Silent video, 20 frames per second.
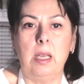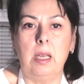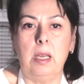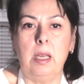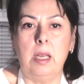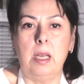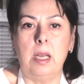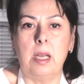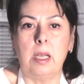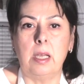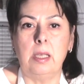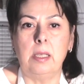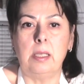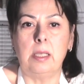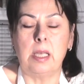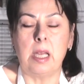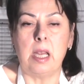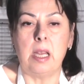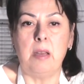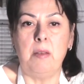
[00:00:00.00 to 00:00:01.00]
nice
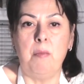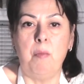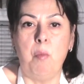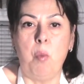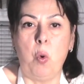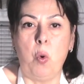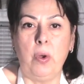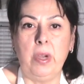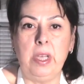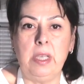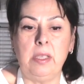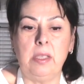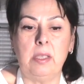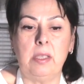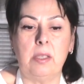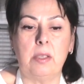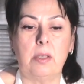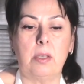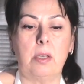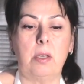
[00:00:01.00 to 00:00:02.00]
and
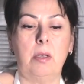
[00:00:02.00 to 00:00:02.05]
moist.